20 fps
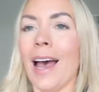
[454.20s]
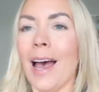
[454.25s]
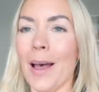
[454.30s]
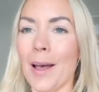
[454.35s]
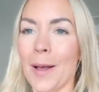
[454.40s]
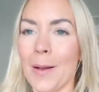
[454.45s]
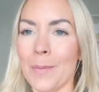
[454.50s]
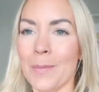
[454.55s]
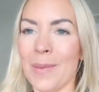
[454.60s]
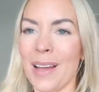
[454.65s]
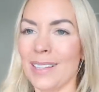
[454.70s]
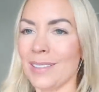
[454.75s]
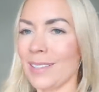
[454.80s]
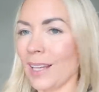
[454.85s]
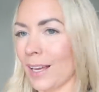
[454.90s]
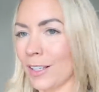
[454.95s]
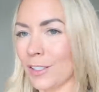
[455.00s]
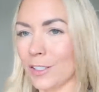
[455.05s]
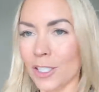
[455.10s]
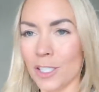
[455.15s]

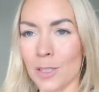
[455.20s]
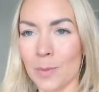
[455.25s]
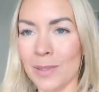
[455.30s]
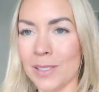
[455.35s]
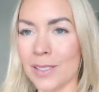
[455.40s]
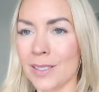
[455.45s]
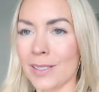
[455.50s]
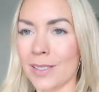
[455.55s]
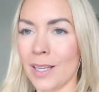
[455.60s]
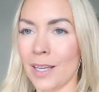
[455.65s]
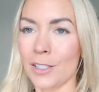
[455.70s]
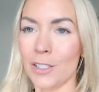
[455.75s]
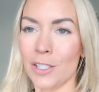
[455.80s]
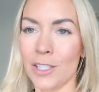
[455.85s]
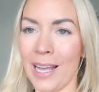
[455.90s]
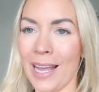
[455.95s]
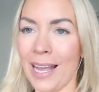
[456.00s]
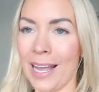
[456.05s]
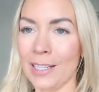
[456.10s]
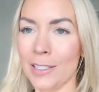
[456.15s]
And yeah, it's just been
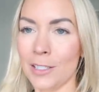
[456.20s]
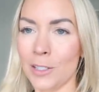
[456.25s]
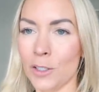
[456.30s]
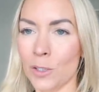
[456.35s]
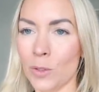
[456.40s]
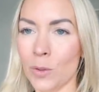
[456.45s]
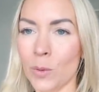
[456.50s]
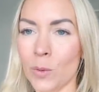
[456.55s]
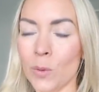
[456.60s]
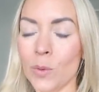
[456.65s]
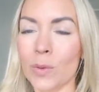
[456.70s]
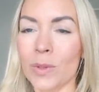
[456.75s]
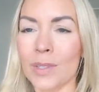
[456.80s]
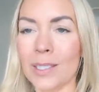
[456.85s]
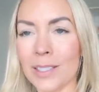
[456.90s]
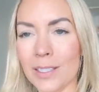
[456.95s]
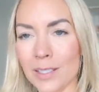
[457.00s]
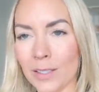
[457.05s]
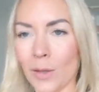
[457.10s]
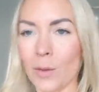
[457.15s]
such a handy tool.
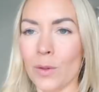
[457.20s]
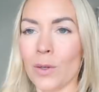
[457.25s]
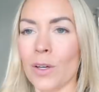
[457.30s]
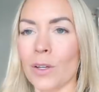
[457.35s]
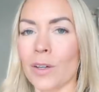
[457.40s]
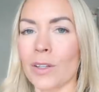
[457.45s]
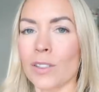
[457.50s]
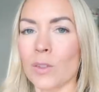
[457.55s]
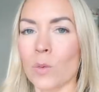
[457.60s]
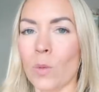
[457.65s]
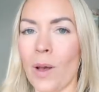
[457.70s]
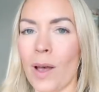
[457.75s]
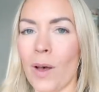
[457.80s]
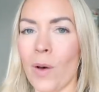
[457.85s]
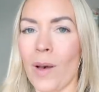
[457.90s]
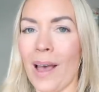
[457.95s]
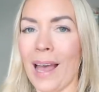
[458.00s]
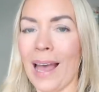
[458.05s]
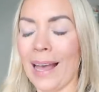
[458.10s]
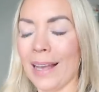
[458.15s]
This slow cooker as
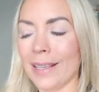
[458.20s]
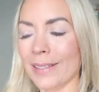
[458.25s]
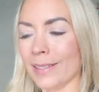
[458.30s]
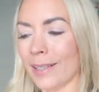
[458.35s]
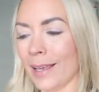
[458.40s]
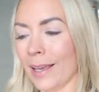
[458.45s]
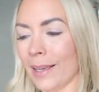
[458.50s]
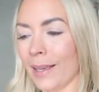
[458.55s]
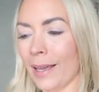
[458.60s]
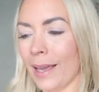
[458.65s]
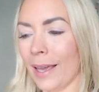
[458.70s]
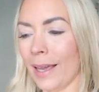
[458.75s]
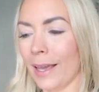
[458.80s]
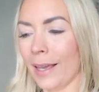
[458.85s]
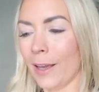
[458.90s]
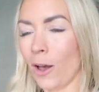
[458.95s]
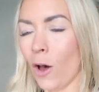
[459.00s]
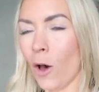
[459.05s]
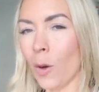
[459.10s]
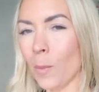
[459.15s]
well has like
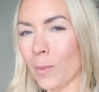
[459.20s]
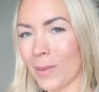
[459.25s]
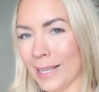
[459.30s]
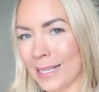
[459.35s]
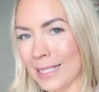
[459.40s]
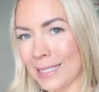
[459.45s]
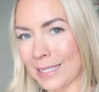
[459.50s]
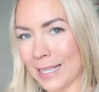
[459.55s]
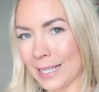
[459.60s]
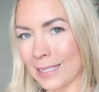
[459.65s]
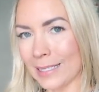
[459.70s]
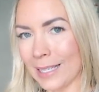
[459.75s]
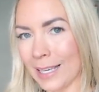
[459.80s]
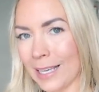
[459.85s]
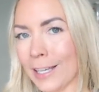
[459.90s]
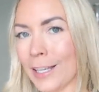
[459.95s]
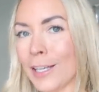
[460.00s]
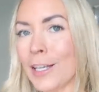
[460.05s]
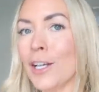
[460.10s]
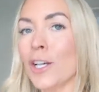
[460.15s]
a hot plate
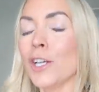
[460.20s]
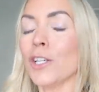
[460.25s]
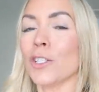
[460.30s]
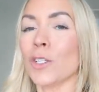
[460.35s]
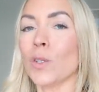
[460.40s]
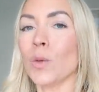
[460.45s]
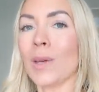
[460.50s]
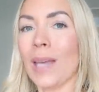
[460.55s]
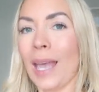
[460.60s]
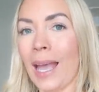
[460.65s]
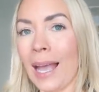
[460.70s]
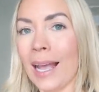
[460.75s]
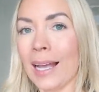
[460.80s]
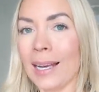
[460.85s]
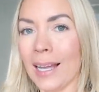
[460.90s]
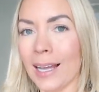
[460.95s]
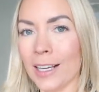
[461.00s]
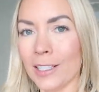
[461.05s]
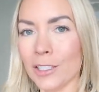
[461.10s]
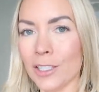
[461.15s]
setting so you
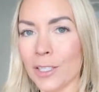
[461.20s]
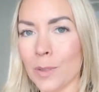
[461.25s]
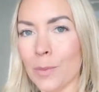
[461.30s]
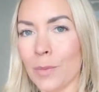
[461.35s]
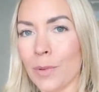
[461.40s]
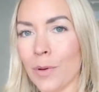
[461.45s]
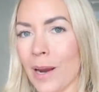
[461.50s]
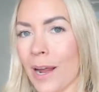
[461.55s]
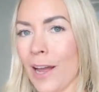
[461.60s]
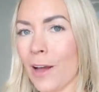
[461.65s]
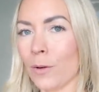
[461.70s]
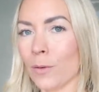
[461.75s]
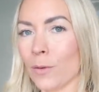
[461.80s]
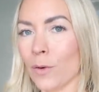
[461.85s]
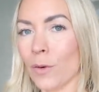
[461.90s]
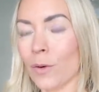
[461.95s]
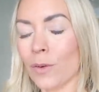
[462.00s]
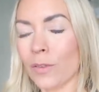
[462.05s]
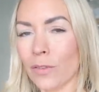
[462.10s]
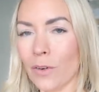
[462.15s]
can actually
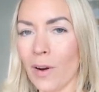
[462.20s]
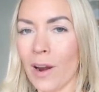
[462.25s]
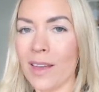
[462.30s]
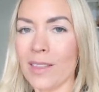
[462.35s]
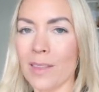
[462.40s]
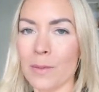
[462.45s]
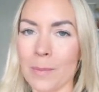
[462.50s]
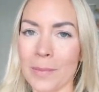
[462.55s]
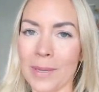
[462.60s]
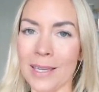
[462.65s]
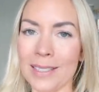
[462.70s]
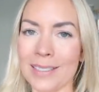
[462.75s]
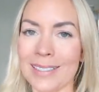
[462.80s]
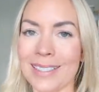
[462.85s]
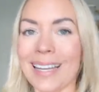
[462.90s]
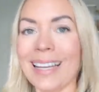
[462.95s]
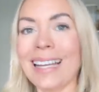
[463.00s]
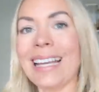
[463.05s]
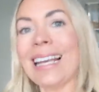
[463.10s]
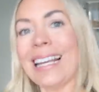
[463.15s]
brown or fry the
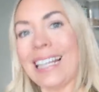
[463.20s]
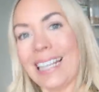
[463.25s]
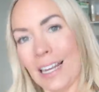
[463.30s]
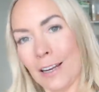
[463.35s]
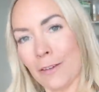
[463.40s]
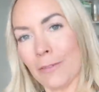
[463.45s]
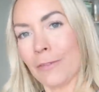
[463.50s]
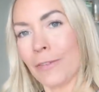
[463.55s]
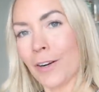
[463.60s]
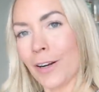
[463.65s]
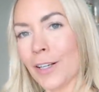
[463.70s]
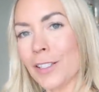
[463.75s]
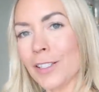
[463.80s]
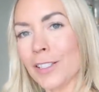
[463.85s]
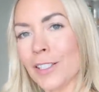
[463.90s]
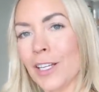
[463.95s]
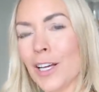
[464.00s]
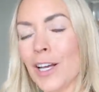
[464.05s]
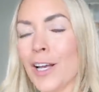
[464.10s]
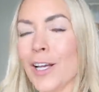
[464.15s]
meat in it
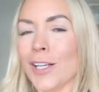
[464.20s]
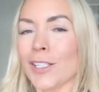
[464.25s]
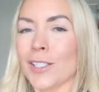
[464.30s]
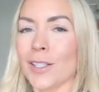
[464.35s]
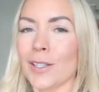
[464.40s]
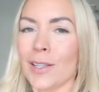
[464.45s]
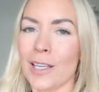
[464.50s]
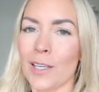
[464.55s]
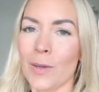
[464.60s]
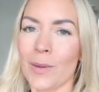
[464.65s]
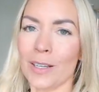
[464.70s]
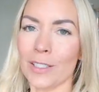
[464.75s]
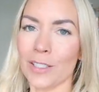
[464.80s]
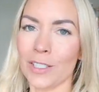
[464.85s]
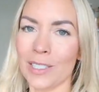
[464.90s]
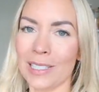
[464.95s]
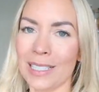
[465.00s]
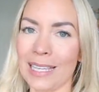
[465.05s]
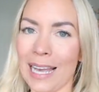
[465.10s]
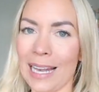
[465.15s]
first so that you
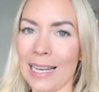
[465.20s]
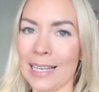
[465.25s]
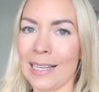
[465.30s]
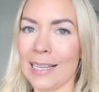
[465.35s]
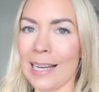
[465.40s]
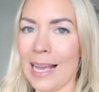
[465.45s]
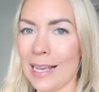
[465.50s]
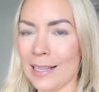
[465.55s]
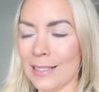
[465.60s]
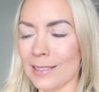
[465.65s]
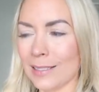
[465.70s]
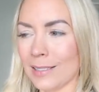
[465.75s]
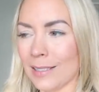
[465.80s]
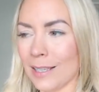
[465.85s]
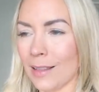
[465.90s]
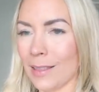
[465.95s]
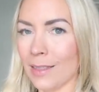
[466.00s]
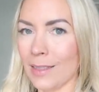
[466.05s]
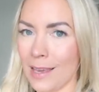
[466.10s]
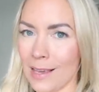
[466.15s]
actually get
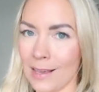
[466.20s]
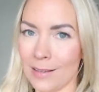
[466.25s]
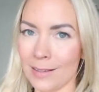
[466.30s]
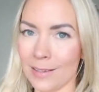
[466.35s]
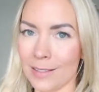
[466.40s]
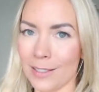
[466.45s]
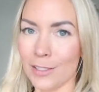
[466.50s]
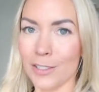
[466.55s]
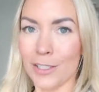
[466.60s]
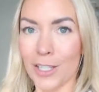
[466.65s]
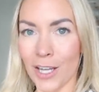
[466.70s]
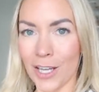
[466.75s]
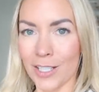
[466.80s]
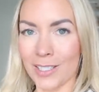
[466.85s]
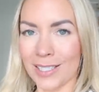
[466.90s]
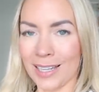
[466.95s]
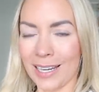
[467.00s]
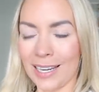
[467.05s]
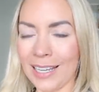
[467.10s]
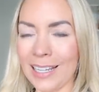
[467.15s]
less things
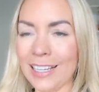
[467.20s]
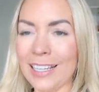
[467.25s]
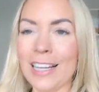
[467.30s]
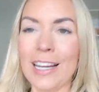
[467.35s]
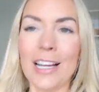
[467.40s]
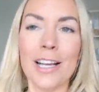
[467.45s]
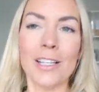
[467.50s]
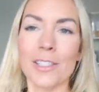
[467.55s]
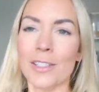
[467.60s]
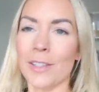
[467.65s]
dirty.